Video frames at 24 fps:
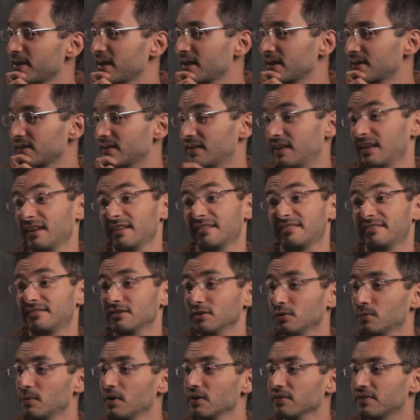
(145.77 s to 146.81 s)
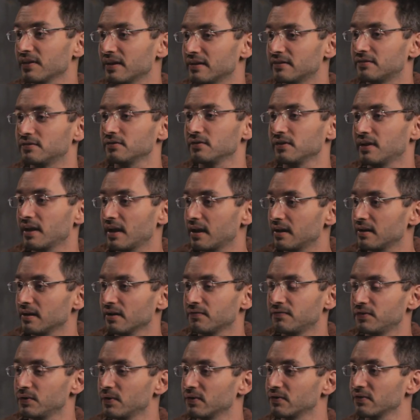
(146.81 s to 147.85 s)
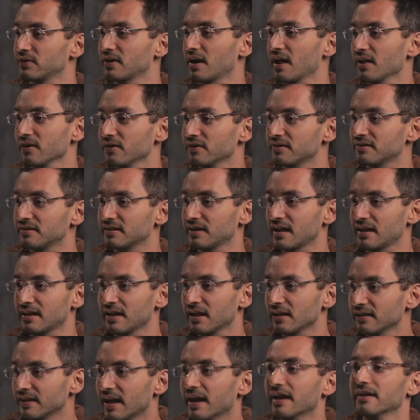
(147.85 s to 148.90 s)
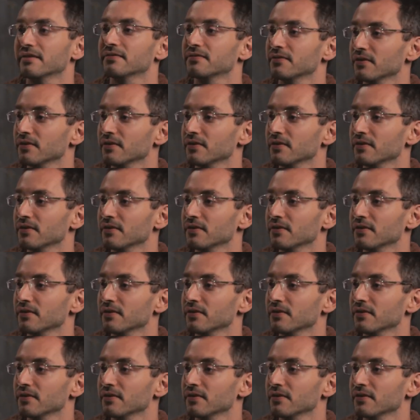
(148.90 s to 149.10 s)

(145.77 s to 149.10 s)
mean, that it's still worth it to get a few hundred dollars to get yelled at